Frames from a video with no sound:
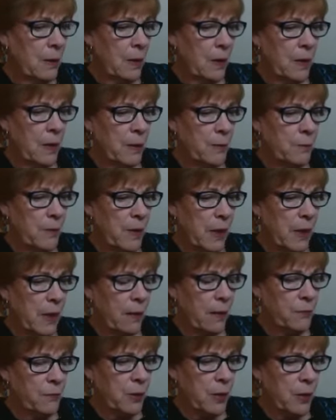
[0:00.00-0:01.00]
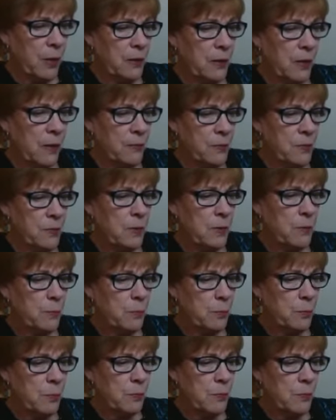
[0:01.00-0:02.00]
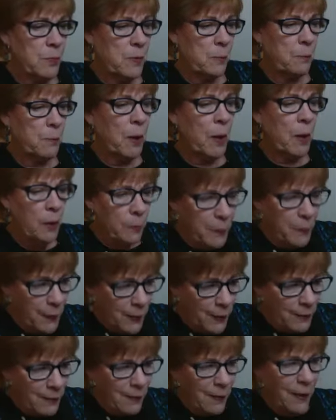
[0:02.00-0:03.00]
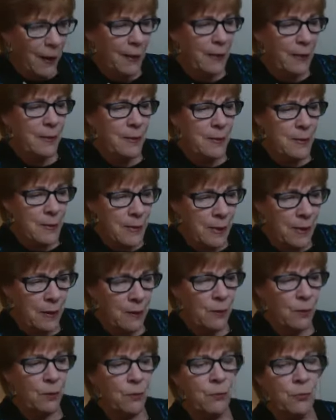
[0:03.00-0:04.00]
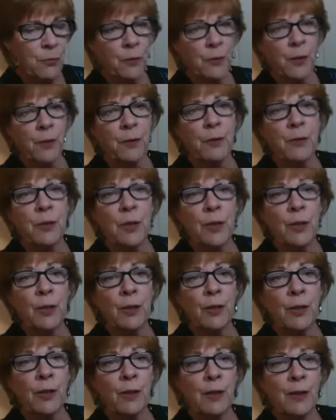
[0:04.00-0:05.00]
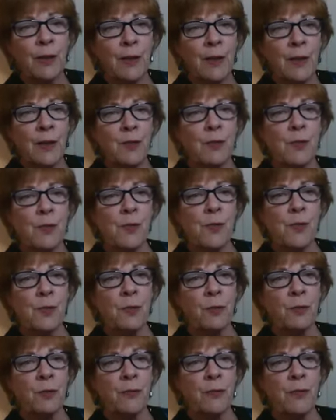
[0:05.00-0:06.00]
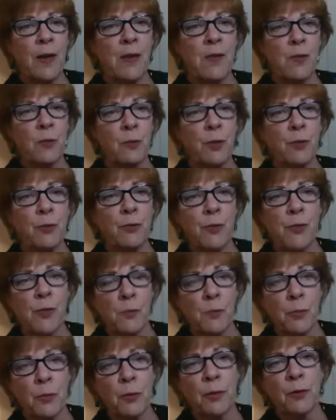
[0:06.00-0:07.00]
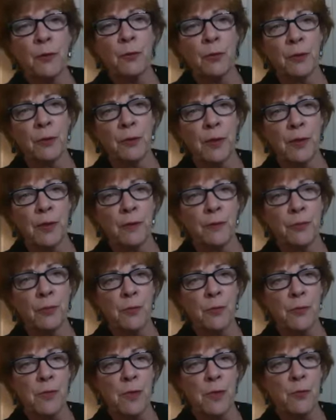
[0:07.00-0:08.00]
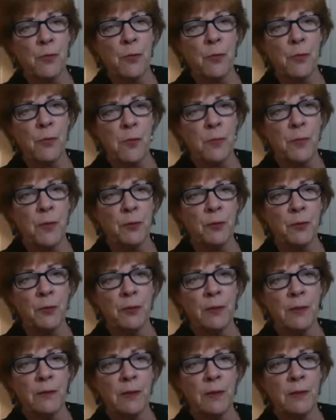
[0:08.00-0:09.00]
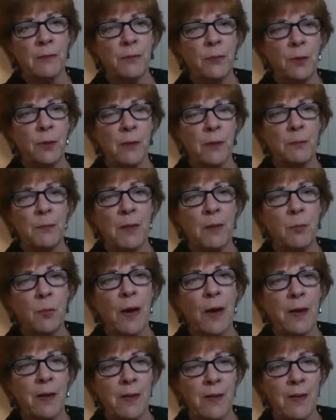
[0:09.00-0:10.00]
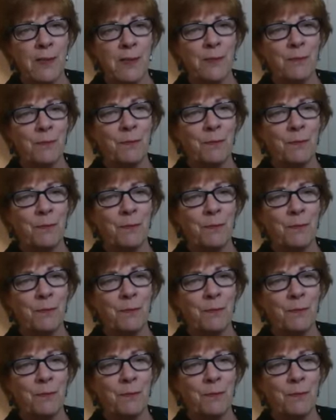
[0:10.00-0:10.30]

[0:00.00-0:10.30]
After I left the pulpit, I continued for another year to serve as a regional support coordinator for Centers for Spiritual Living for the Midwest.